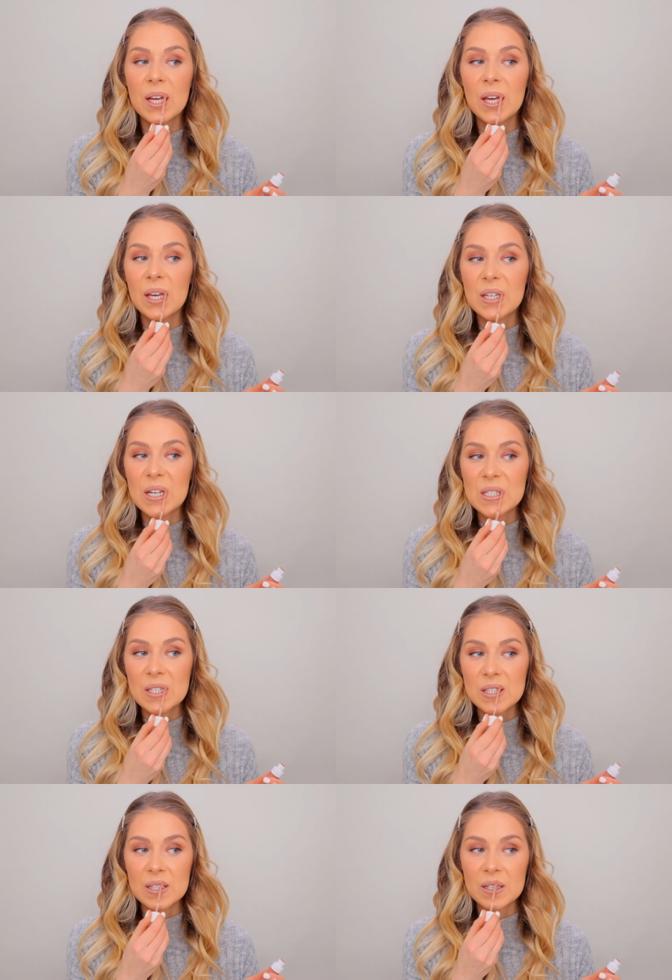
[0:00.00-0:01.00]
It
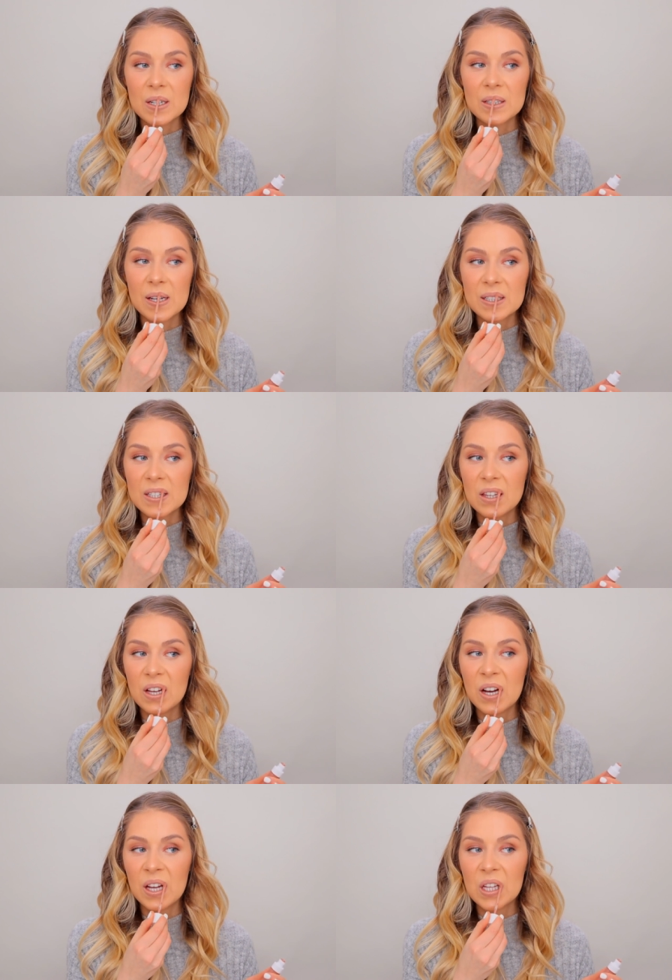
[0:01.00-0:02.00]
doesn't collect in
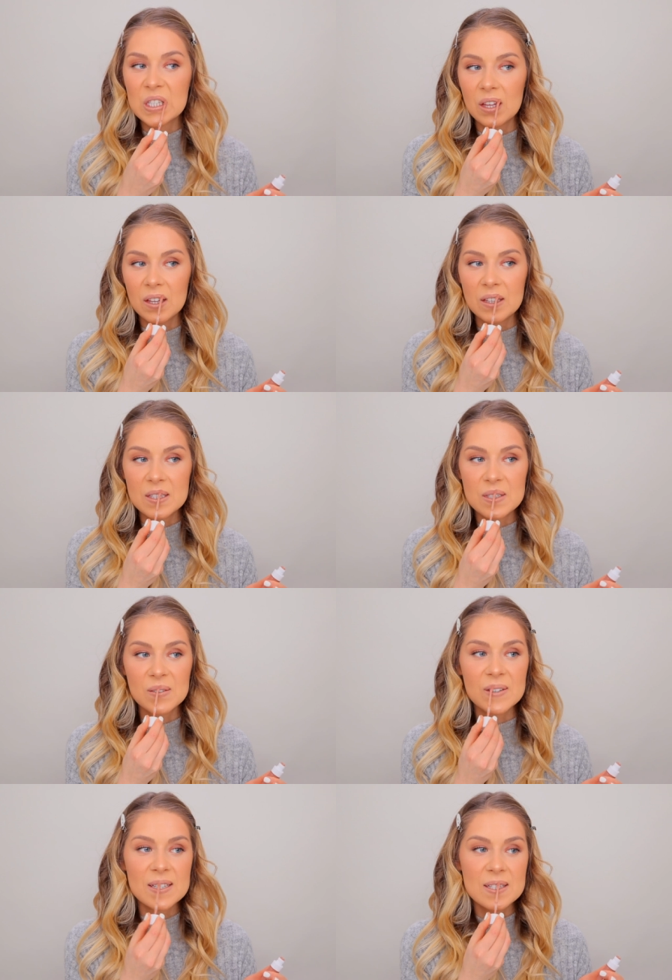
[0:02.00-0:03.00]
lines. It's
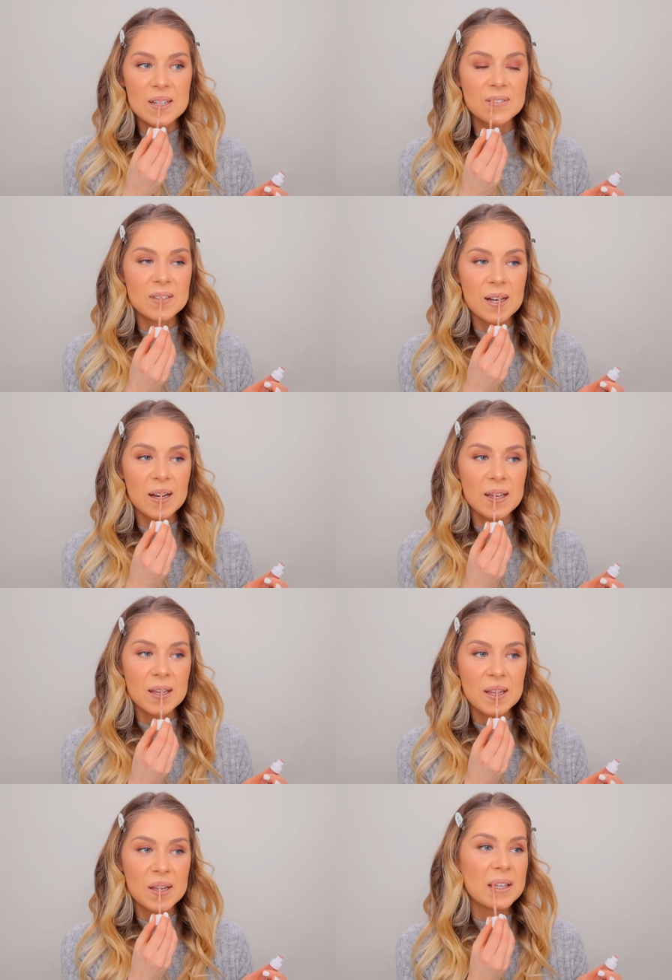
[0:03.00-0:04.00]
super easy to apply.
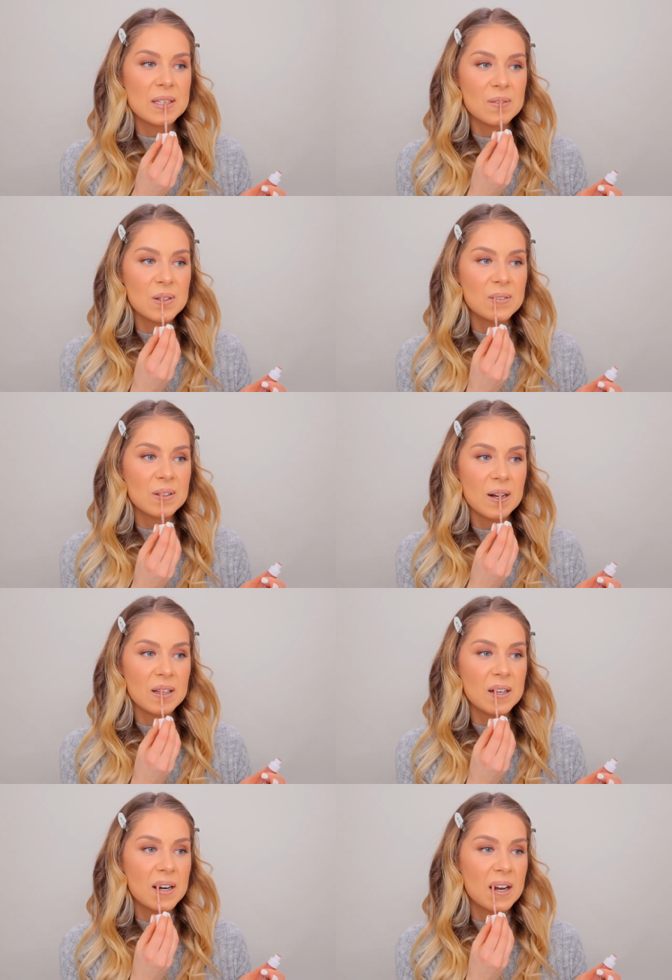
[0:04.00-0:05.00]
It's a beautiful
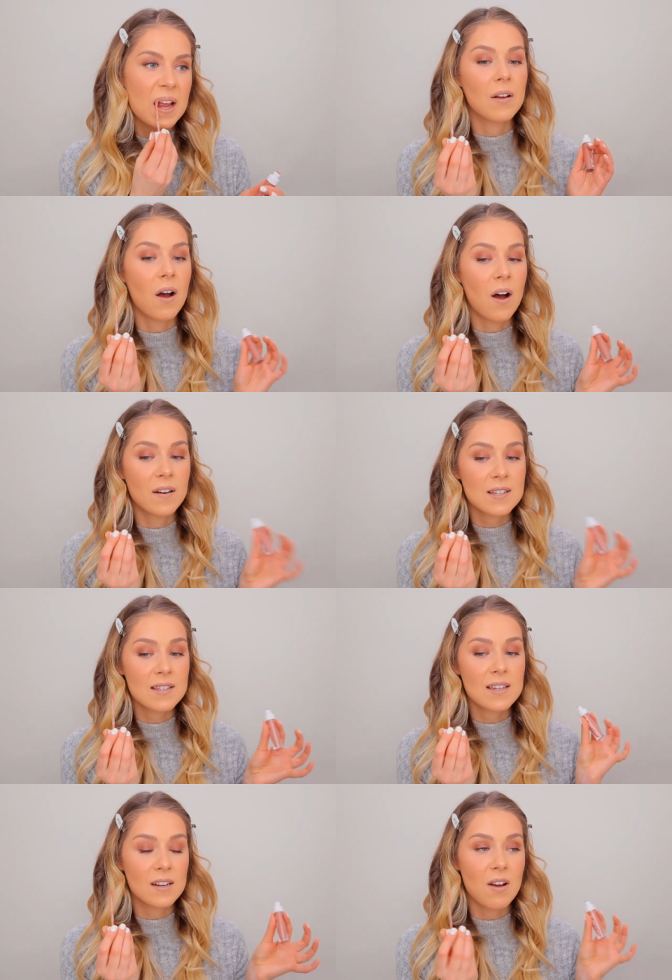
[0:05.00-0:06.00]
color.
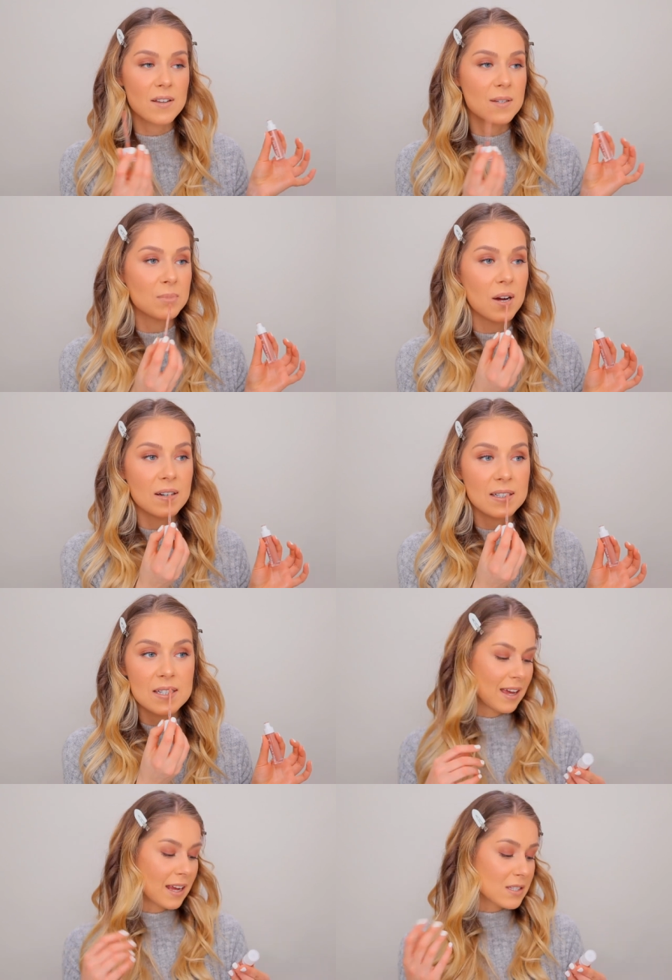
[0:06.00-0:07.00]
Honestly, an awesome
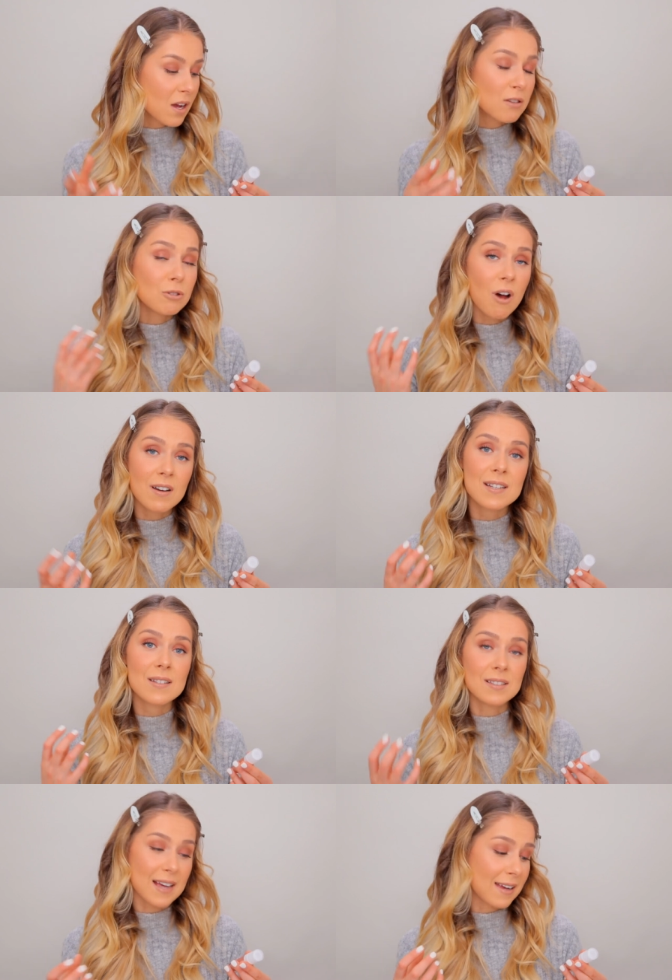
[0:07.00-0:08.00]
product. It's not the
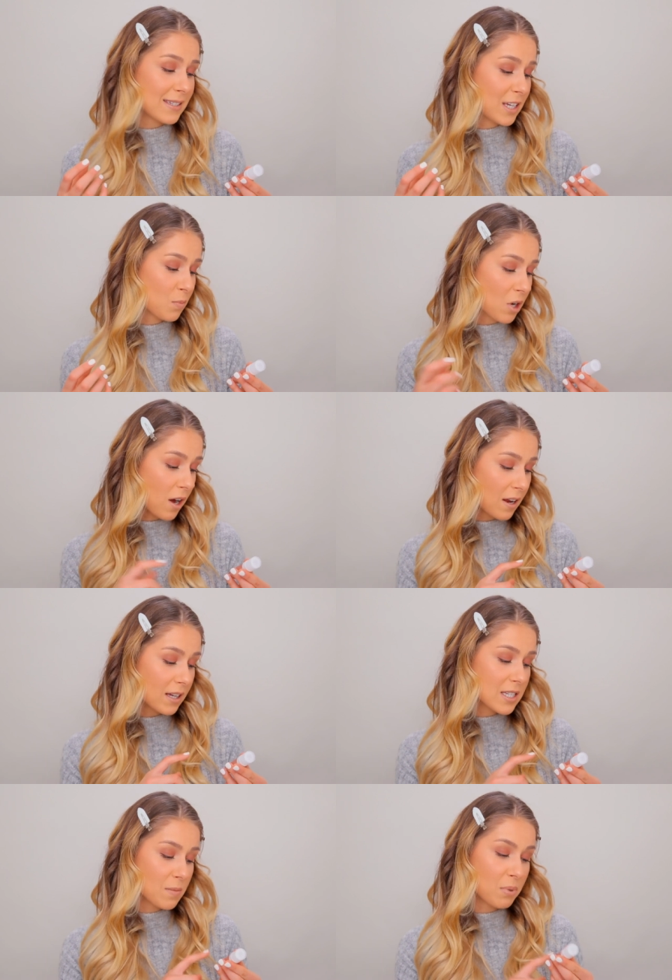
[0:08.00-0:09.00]
longest lasting
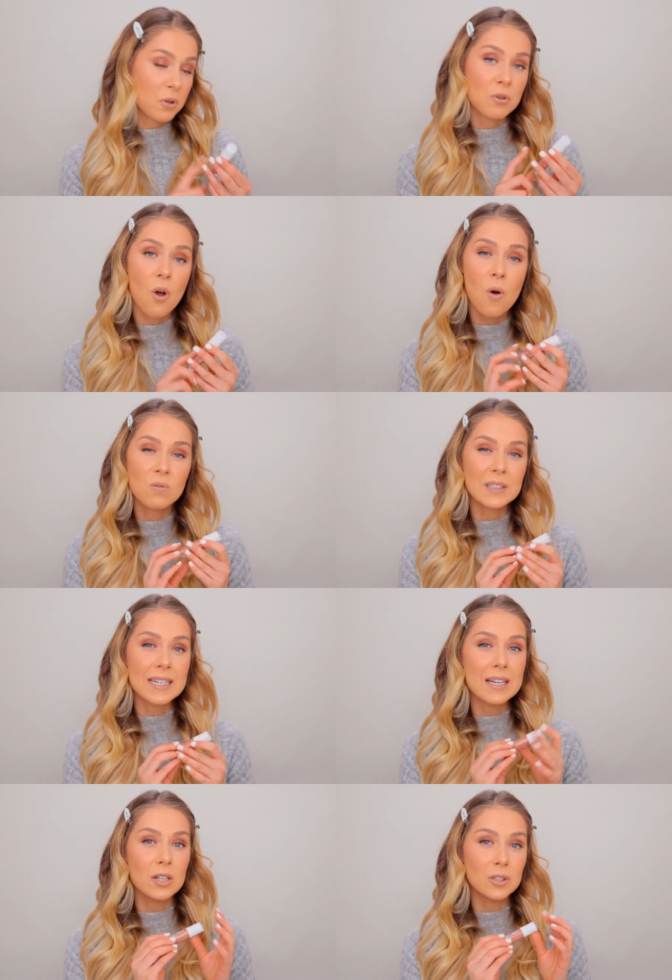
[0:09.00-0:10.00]
product, but no
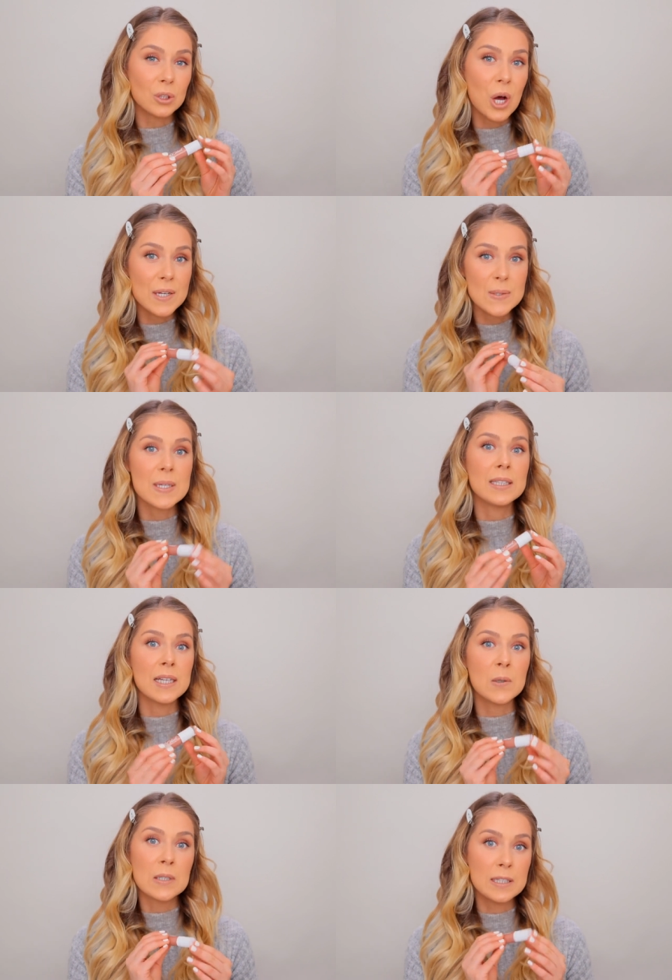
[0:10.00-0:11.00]
like glossy
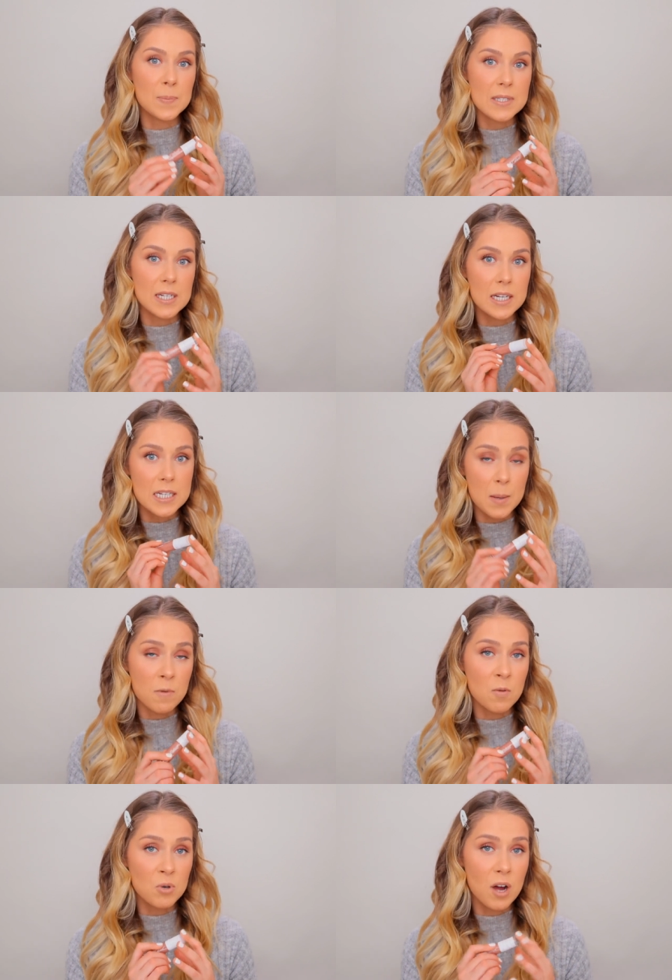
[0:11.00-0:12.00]
liquid lipstick type
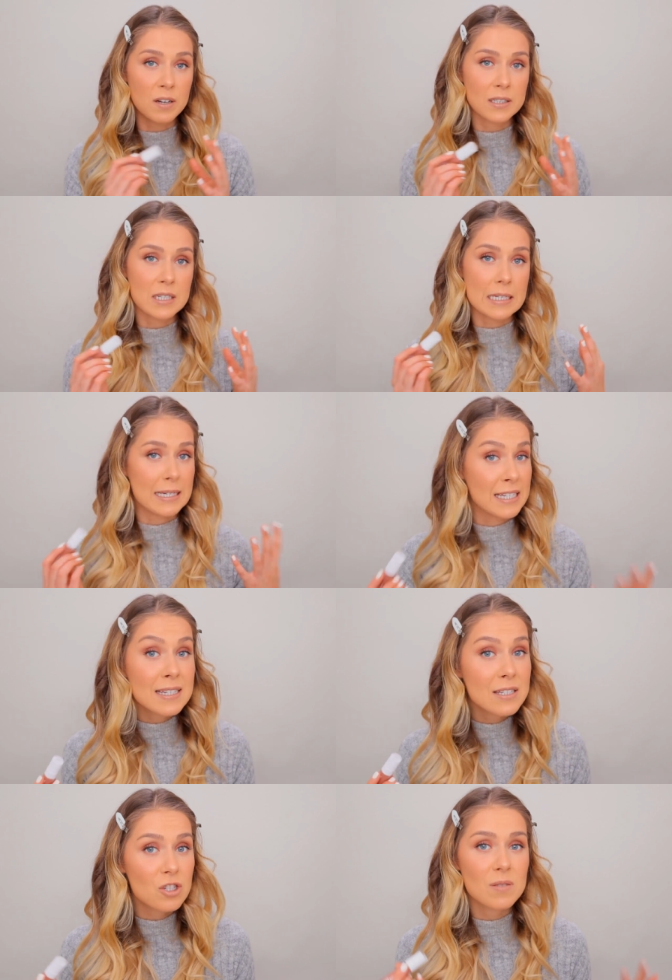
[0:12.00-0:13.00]
of a product
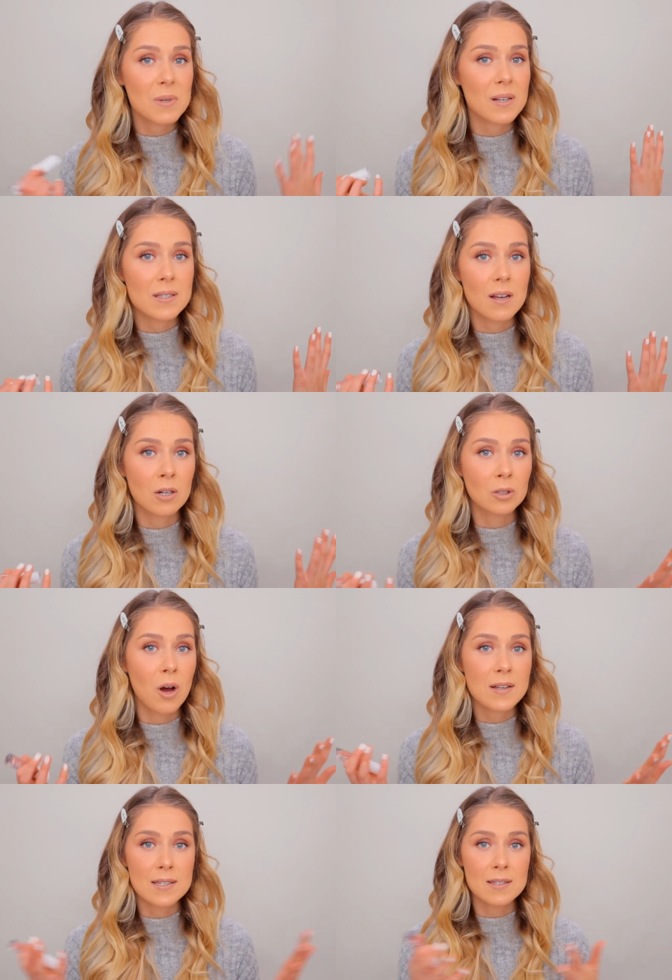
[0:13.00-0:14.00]
is, just because a
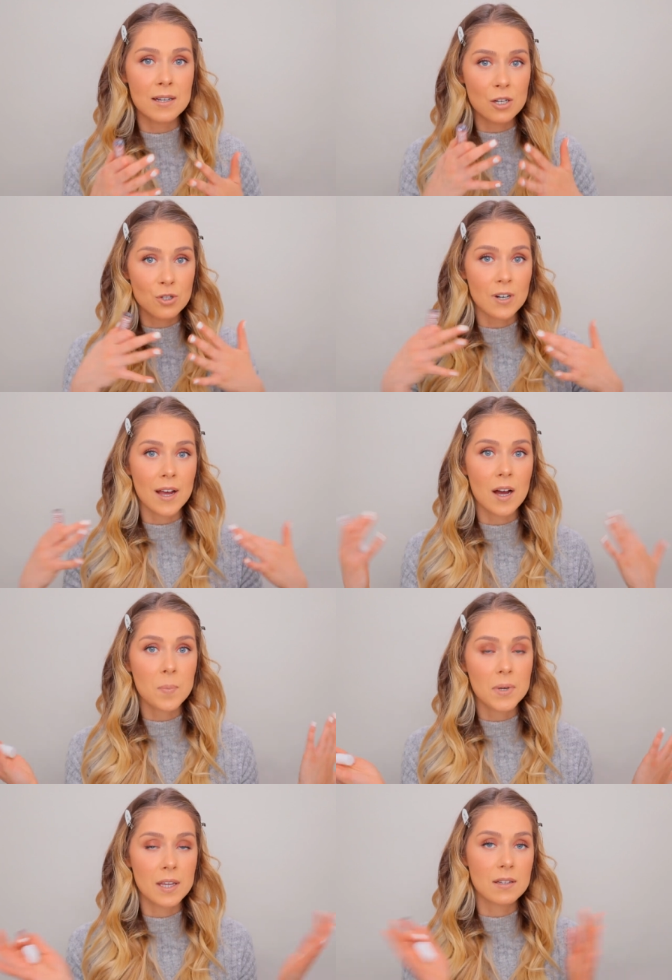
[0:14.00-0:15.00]
gloss is going to dry
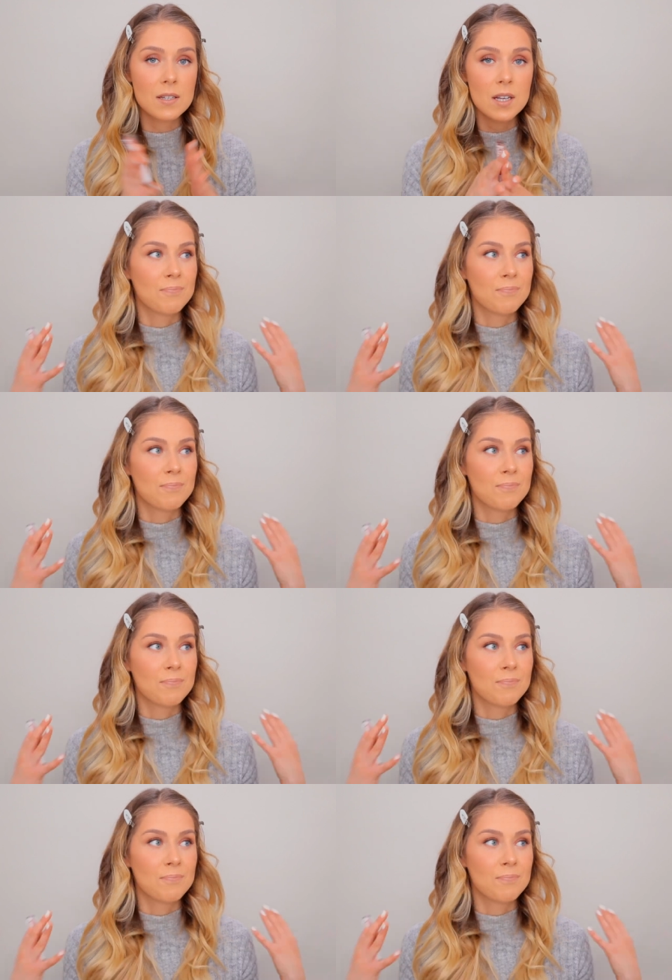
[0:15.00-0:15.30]
up and,